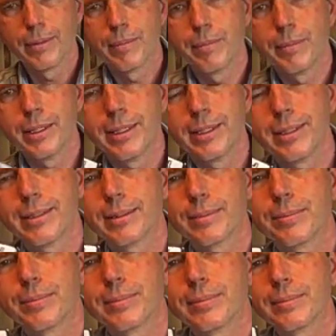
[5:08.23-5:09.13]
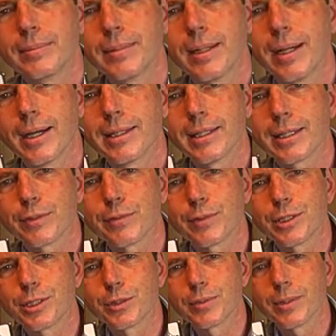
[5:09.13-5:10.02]
Me, I like
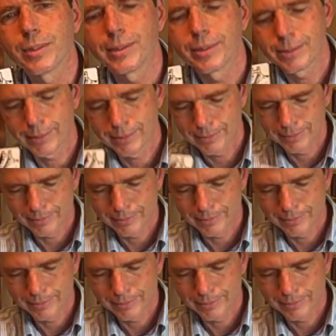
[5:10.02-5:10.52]
French fries.